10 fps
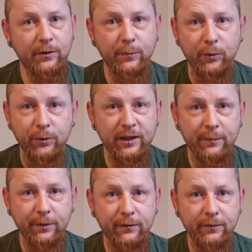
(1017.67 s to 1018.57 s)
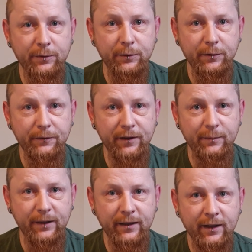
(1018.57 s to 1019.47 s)
I'm always happy for
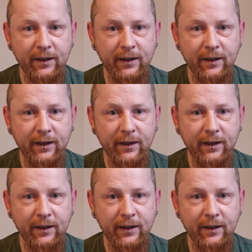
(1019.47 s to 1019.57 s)
feedback.